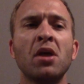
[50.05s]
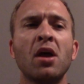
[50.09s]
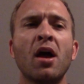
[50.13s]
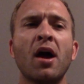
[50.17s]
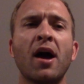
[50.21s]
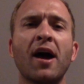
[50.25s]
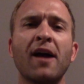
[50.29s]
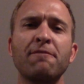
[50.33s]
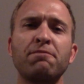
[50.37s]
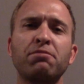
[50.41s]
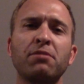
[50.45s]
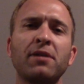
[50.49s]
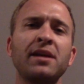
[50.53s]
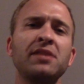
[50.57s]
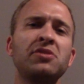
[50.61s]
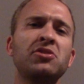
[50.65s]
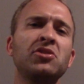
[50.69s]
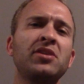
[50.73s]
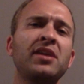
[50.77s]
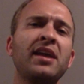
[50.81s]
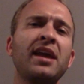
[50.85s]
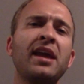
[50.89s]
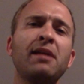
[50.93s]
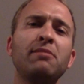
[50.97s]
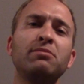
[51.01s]
I played the
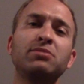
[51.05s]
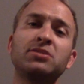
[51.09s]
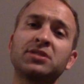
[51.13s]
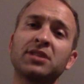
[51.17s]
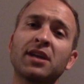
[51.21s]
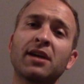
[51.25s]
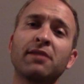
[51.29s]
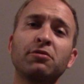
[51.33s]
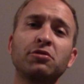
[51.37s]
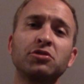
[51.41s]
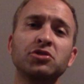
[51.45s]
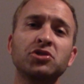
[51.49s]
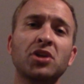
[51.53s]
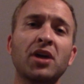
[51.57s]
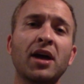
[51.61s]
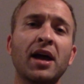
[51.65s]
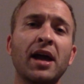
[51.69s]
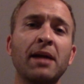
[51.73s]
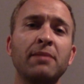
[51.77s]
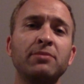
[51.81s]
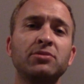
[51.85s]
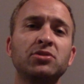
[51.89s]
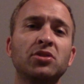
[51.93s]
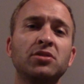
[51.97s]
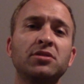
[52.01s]
game several
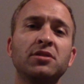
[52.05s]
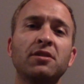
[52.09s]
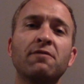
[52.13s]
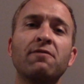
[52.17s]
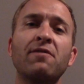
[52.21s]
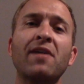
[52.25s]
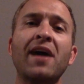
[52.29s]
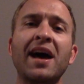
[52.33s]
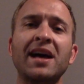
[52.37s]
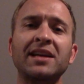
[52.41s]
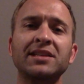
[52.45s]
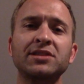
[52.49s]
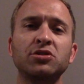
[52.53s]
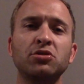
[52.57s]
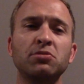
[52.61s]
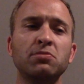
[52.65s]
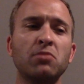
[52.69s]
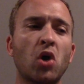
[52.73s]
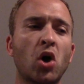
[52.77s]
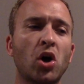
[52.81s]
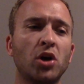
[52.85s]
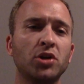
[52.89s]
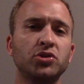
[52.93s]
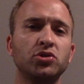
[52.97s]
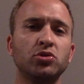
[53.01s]
times on the Vassal
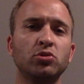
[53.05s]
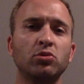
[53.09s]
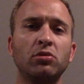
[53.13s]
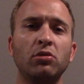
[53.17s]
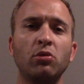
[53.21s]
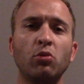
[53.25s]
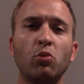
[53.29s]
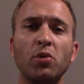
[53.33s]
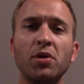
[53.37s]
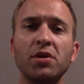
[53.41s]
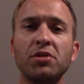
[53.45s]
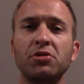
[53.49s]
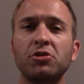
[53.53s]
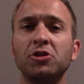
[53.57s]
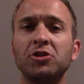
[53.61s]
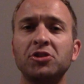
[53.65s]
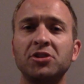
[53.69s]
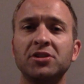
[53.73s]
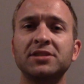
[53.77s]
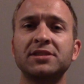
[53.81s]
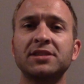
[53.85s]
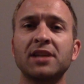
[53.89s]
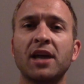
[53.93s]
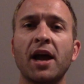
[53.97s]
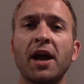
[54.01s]
module with the
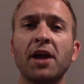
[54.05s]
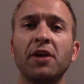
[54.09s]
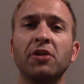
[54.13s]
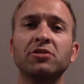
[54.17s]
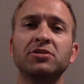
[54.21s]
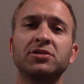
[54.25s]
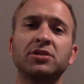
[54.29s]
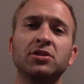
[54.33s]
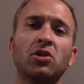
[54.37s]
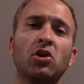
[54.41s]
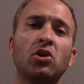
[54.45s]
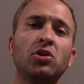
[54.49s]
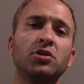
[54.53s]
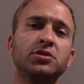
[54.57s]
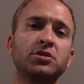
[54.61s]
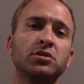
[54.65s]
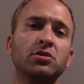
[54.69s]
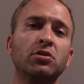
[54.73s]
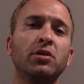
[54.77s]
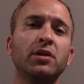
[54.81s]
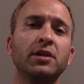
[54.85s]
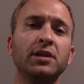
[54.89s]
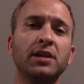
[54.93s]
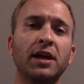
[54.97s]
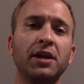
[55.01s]
designers, and
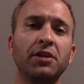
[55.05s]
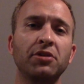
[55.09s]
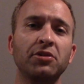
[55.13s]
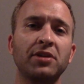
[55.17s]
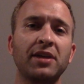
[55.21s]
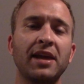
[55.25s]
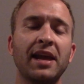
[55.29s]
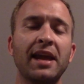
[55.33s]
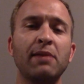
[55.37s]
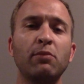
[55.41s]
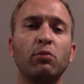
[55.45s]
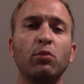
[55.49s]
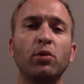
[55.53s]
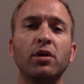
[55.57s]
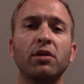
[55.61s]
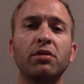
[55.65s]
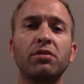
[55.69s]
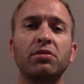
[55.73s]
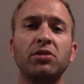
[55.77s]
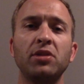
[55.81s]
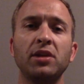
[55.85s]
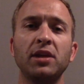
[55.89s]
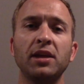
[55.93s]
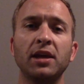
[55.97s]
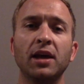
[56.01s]
also another game with
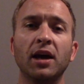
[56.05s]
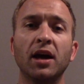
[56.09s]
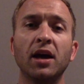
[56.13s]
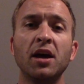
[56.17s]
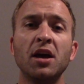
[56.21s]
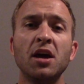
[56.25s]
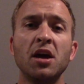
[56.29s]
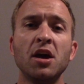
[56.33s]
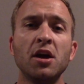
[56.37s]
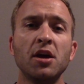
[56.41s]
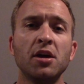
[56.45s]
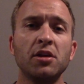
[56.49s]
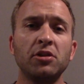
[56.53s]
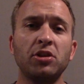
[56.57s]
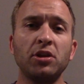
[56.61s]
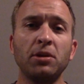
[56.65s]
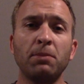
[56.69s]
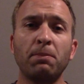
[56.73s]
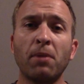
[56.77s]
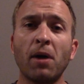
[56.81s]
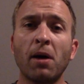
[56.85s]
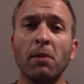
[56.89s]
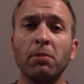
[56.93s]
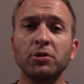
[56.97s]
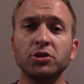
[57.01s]
the
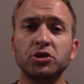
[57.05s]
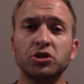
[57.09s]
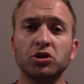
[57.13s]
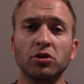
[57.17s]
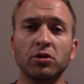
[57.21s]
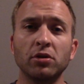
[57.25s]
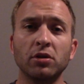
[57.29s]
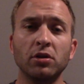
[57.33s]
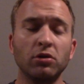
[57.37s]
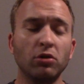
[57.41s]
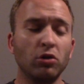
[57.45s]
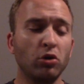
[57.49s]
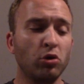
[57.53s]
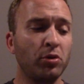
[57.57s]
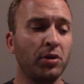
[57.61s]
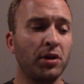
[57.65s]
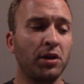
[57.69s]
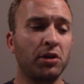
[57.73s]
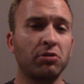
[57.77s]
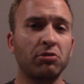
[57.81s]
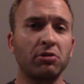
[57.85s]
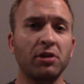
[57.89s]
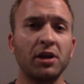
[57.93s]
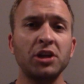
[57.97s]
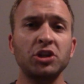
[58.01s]
publisher and Ludi
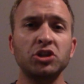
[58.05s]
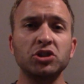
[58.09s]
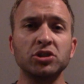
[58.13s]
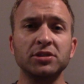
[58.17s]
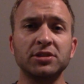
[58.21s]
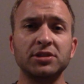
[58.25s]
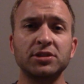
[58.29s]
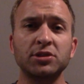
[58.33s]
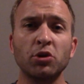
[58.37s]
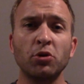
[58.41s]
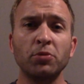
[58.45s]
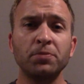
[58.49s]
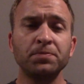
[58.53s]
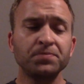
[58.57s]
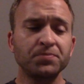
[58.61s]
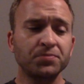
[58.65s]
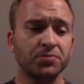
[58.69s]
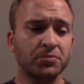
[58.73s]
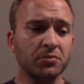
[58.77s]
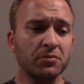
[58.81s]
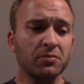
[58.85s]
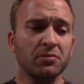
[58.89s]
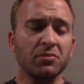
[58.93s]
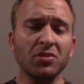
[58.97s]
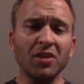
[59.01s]
Creations. So
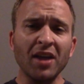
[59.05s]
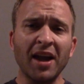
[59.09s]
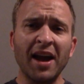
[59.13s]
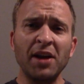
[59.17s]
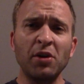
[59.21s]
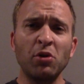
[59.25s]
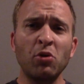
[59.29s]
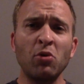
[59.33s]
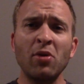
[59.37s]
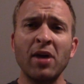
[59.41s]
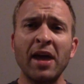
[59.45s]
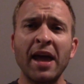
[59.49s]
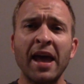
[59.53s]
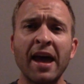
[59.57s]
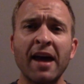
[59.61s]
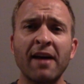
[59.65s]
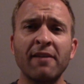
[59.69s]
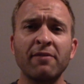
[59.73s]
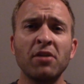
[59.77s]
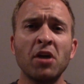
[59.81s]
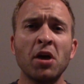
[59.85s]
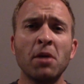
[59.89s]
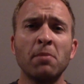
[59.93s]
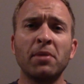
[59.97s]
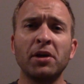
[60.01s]
I don't
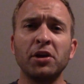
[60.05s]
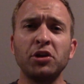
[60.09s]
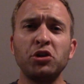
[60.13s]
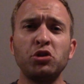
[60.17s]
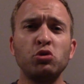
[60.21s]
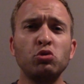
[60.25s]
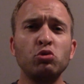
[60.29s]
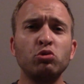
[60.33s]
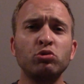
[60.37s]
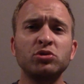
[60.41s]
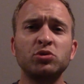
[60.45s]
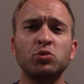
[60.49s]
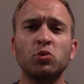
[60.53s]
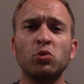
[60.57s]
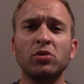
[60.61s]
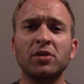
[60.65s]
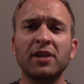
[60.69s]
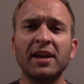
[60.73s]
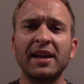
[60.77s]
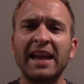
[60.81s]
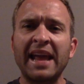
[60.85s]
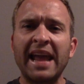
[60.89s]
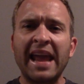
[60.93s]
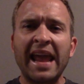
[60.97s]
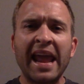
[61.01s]
have my usual
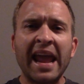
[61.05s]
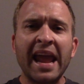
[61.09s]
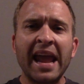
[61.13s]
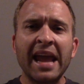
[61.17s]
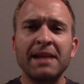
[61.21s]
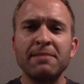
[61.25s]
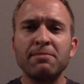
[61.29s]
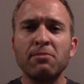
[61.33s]
kind of hand